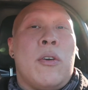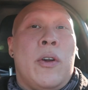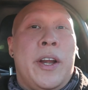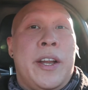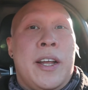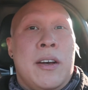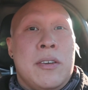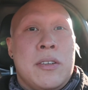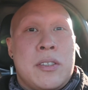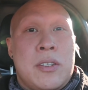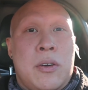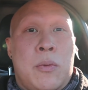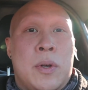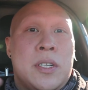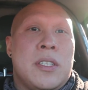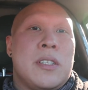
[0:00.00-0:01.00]
right now, so
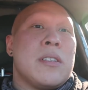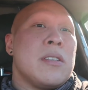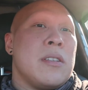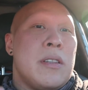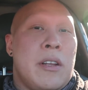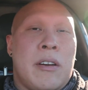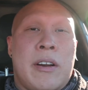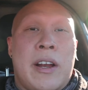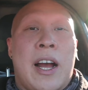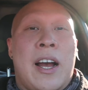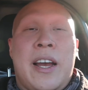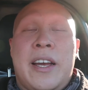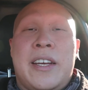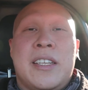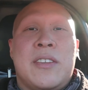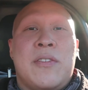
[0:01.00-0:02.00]
once their
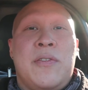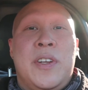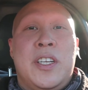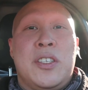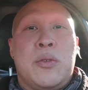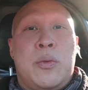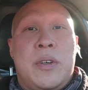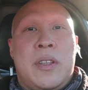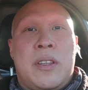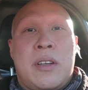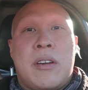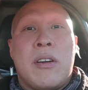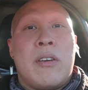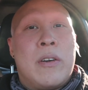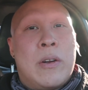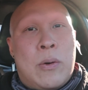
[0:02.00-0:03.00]
guy gets finished with the
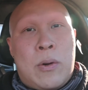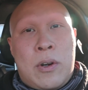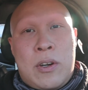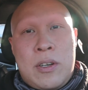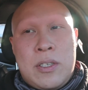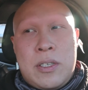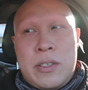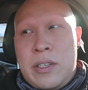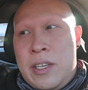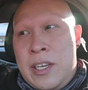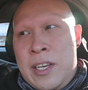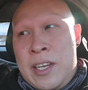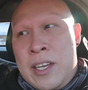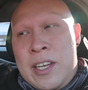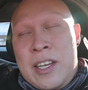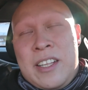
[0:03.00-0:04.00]
current orders,
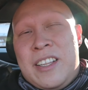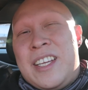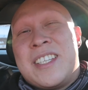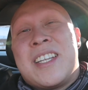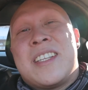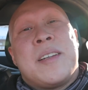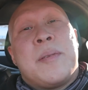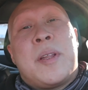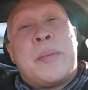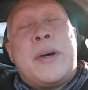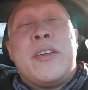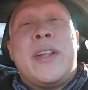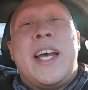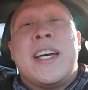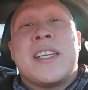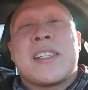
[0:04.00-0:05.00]
they said something
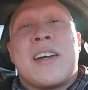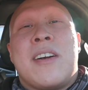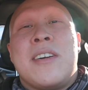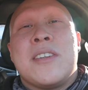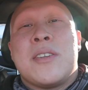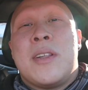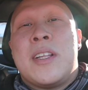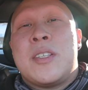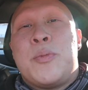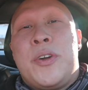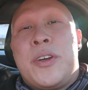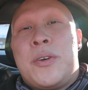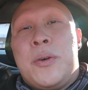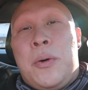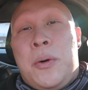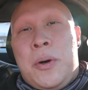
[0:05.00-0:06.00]
about NASCAR, so that's pretty
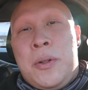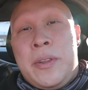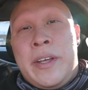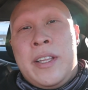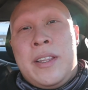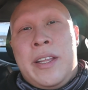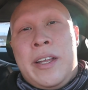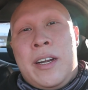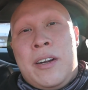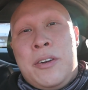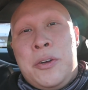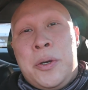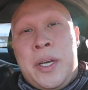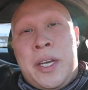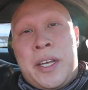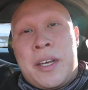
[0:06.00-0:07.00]
cool that they're
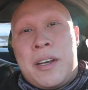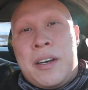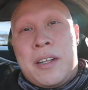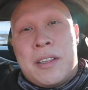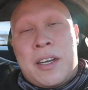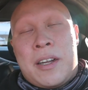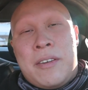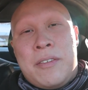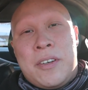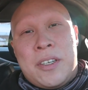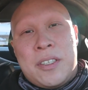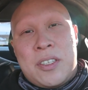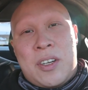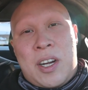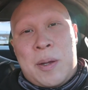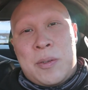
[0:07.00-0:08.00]
doing a lot
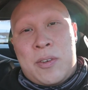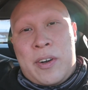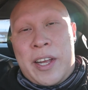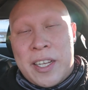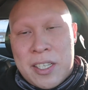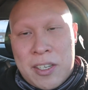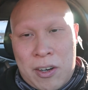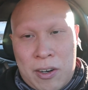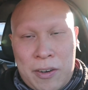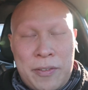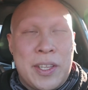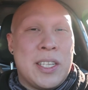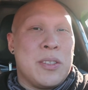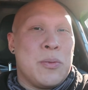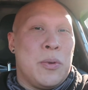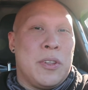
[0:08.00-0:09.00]
of straps for NASCAR if
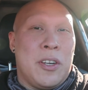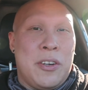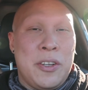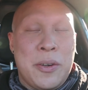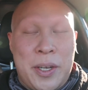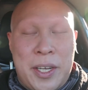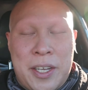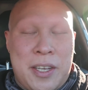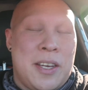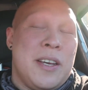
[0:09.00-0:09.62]
that's what they're doing.